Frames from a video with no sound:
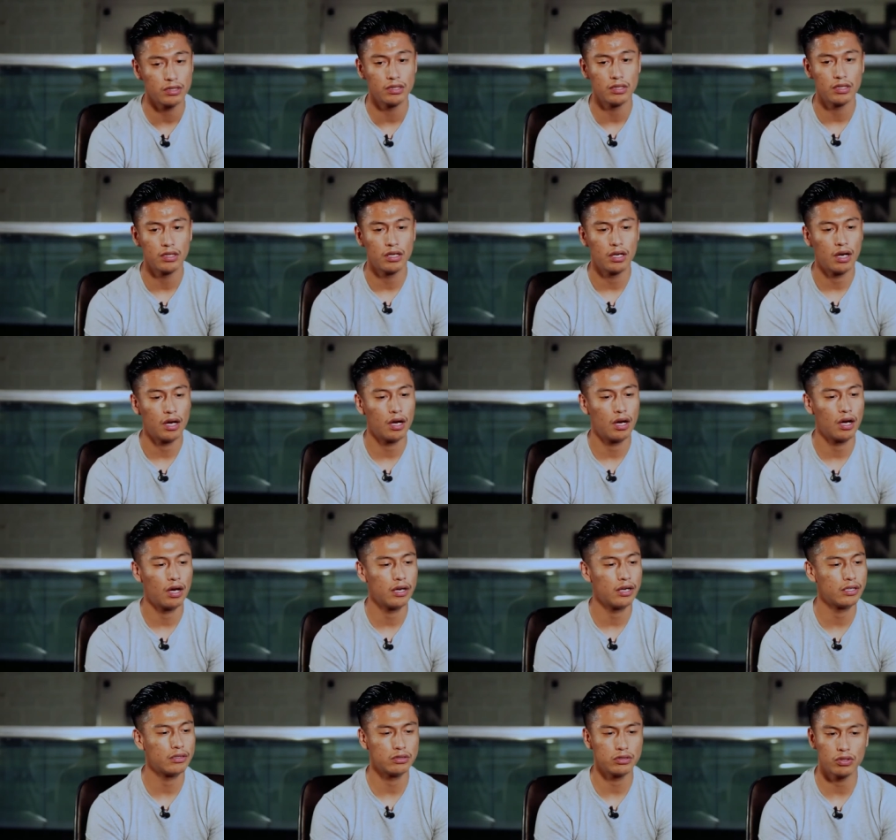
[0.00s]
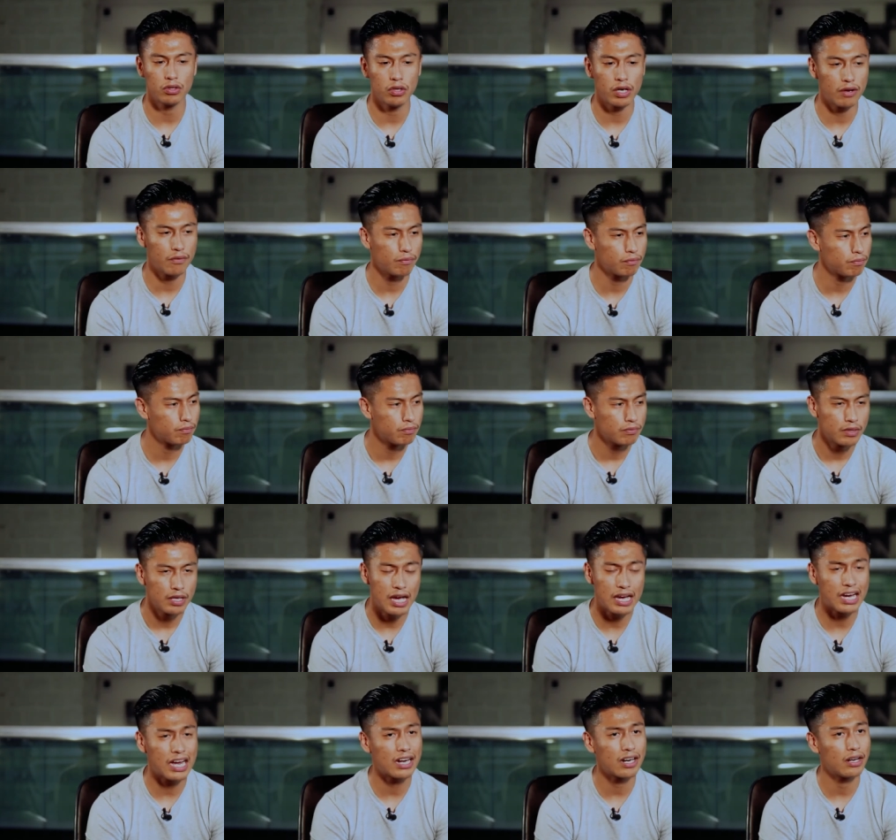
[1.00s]
Uh, and you know, I,
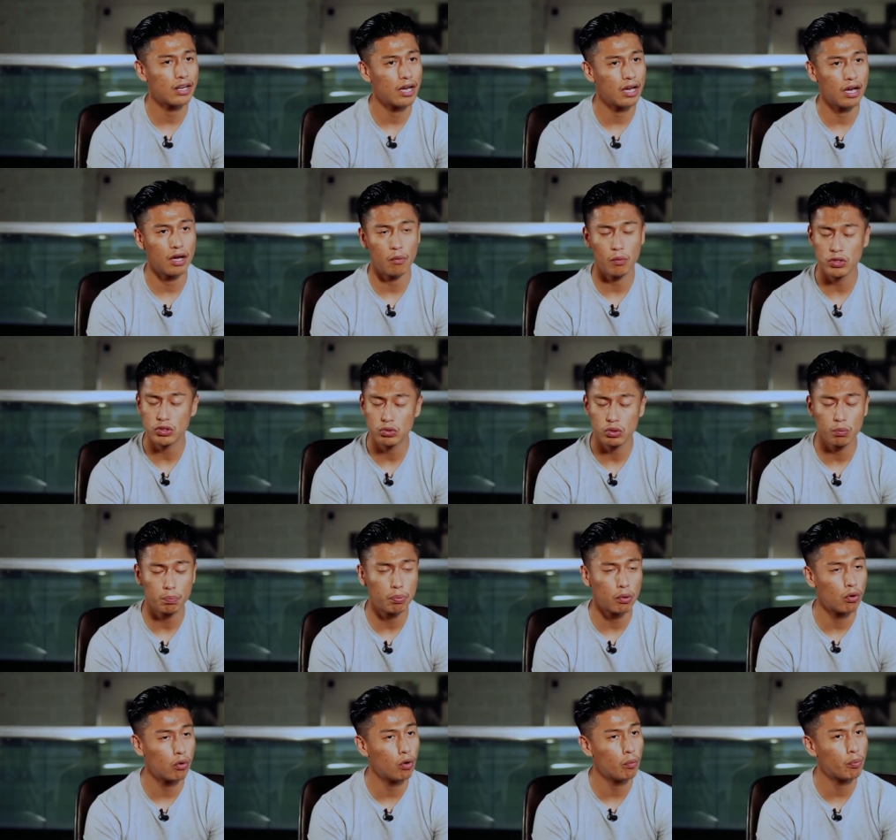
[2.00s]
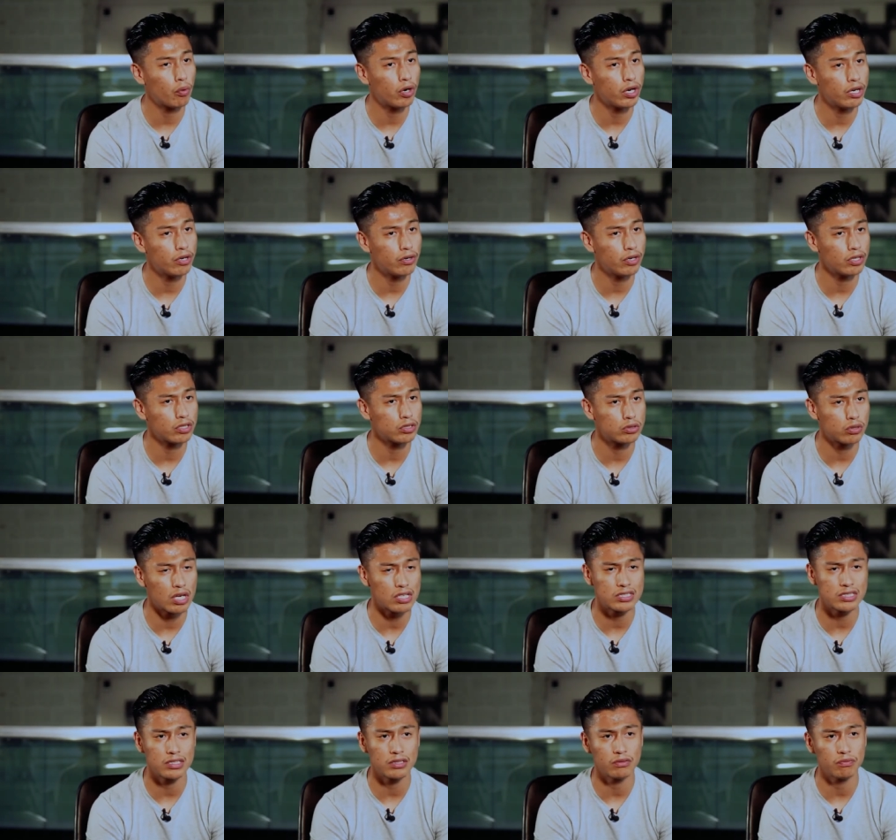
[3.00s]
I got a, I went to parole board hearing in
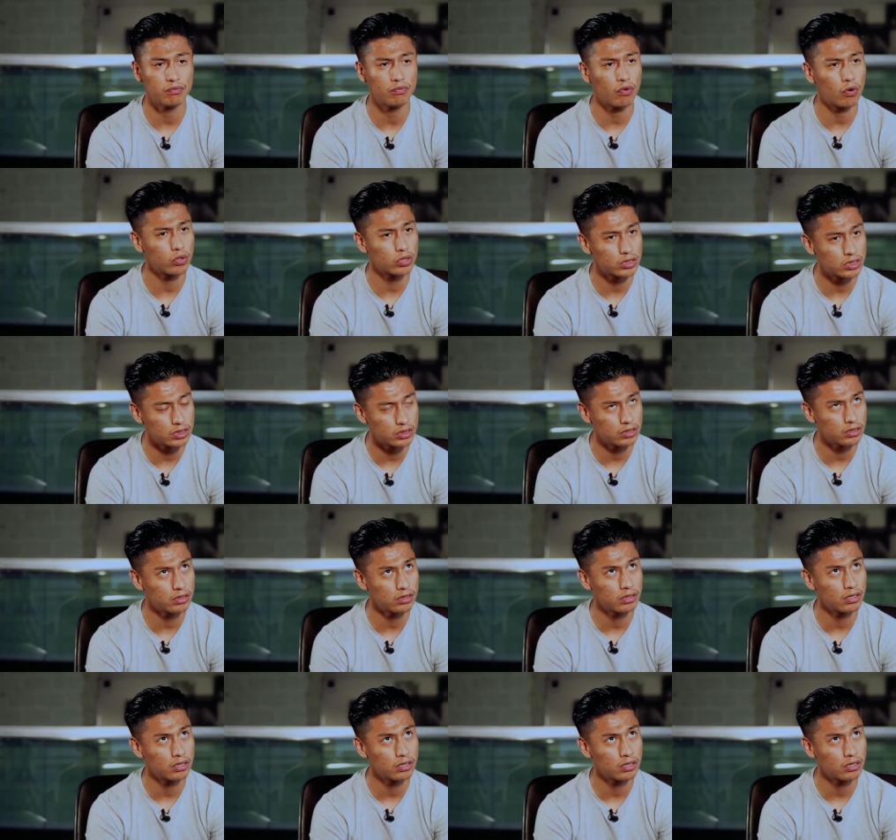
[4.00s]
2014,